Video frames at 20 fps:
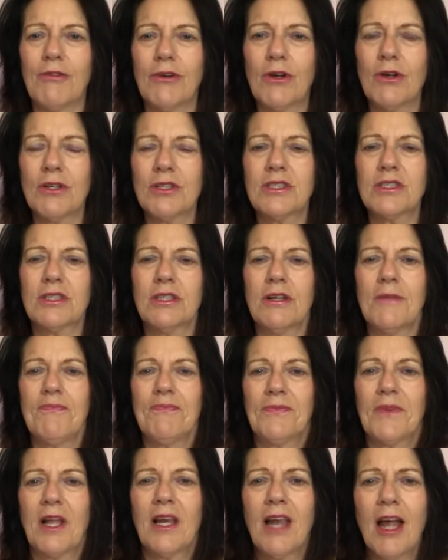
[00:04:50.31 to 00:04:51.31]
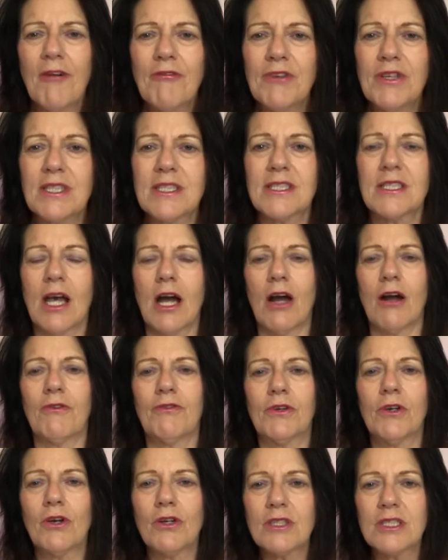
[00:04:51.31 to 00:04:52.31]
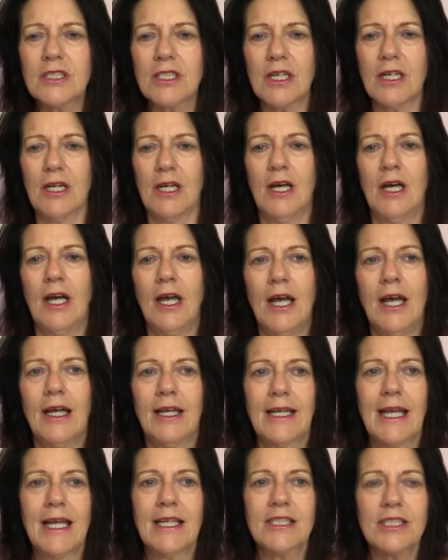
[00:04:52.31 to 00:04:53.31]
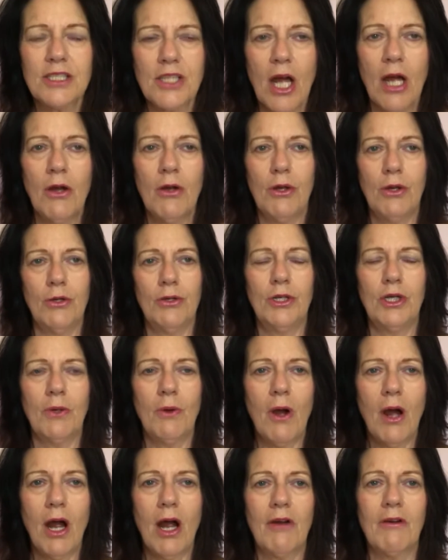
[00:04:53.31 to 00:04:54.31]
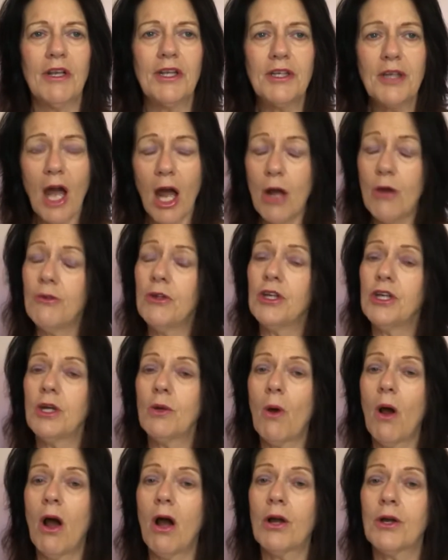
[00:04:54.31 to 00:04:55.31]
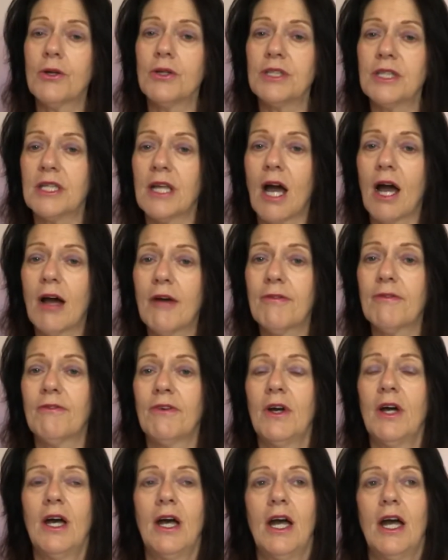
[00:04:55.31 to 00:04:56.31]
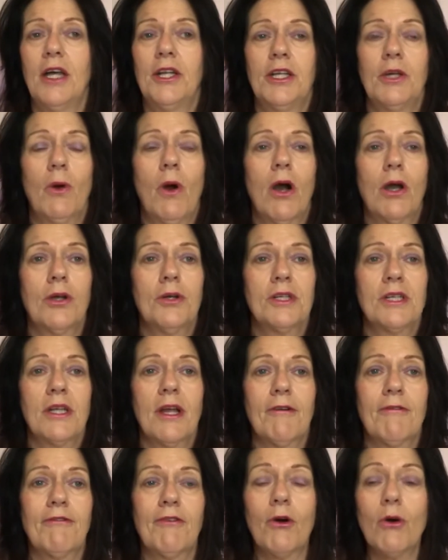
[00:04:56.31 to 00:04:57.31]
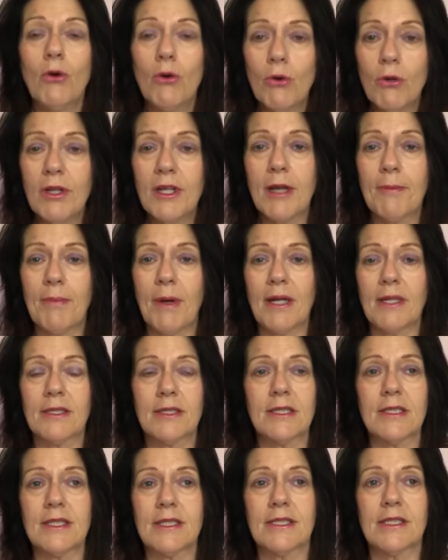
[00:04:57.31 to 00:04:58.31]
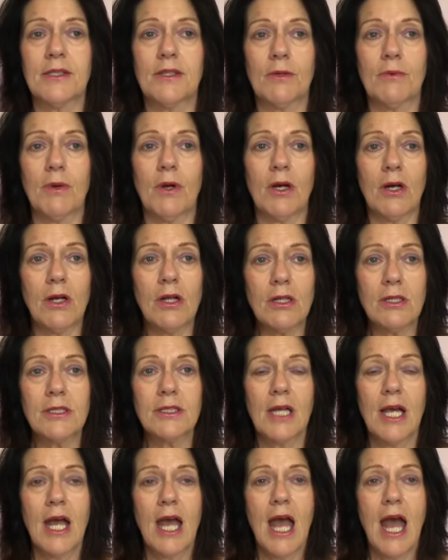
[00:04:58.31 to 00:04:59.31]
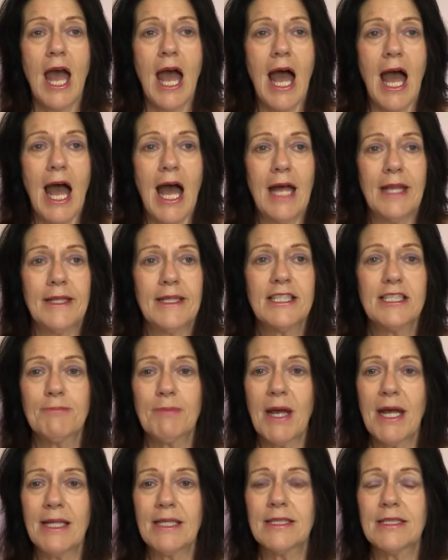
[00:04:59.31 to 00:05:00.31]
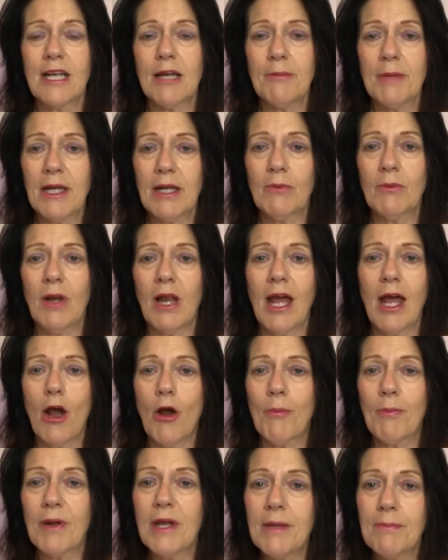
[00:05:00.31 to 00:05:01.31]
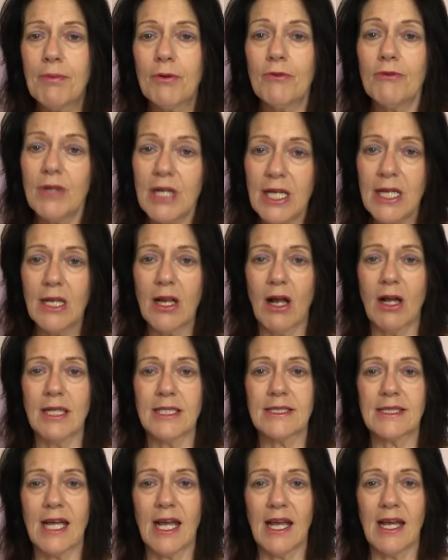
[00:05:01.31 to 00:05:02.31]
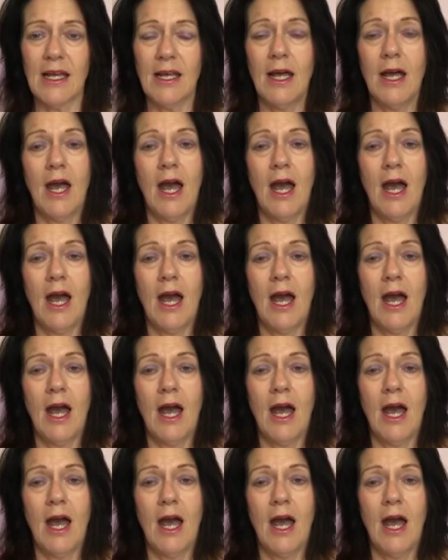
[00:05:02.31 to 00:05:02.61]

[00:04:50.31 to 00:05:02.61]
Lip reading: You've got to love yourself. You've got to get to know who you are and know that you are good enough. And you are good enough for all the abundance in the world. and this pandemic will help people realise that.